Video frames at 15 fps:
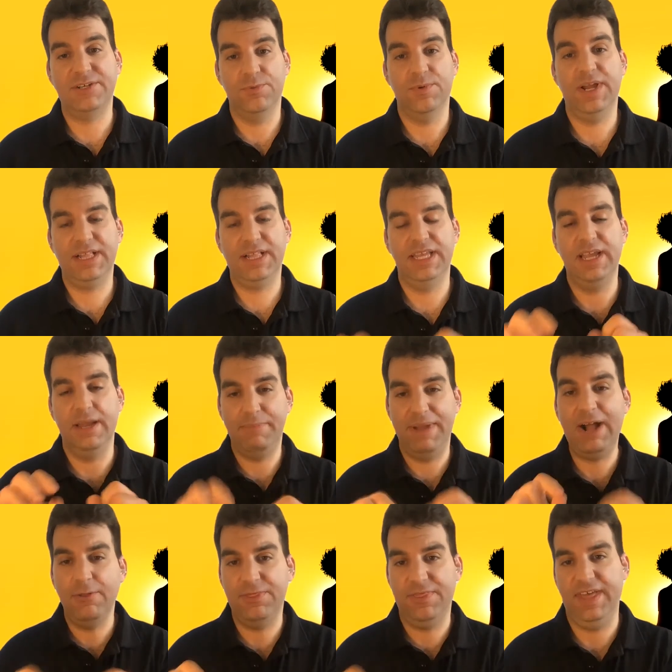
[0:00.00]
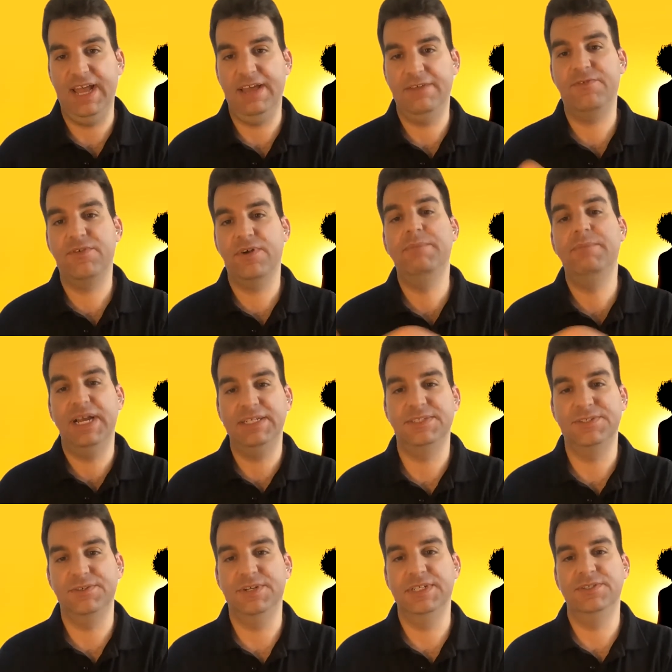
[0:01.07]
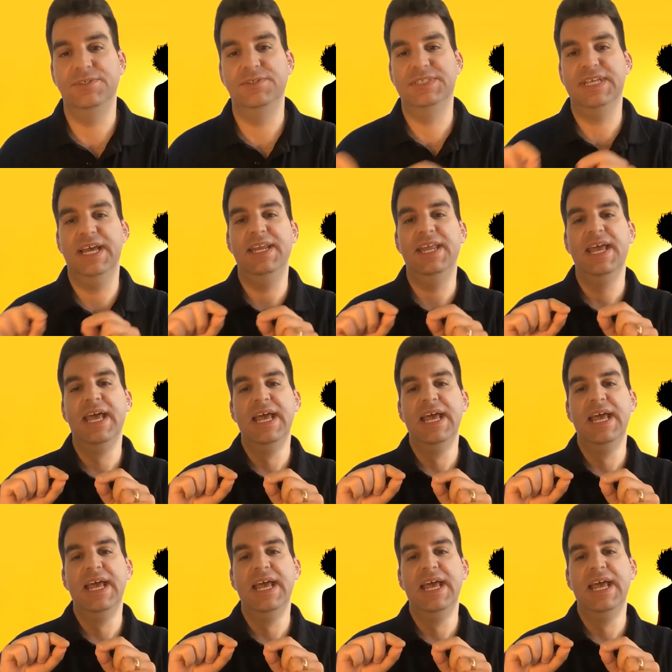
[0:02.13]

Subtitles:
directly about that from my students, who said